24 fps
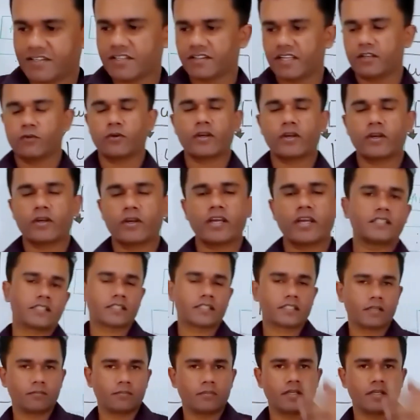then you can just
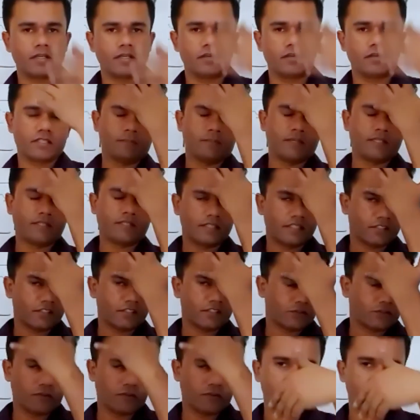send me WhatsApp message so
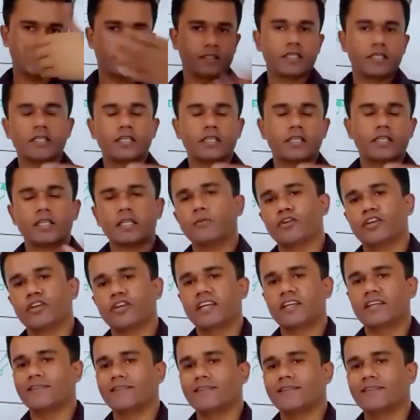we can communicate
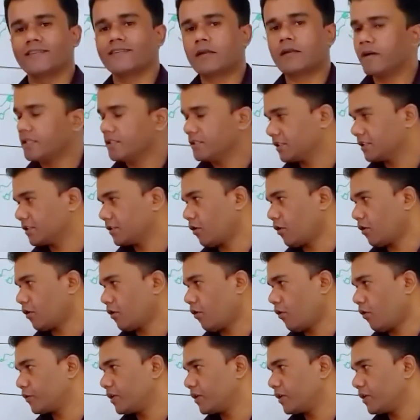in that manner also.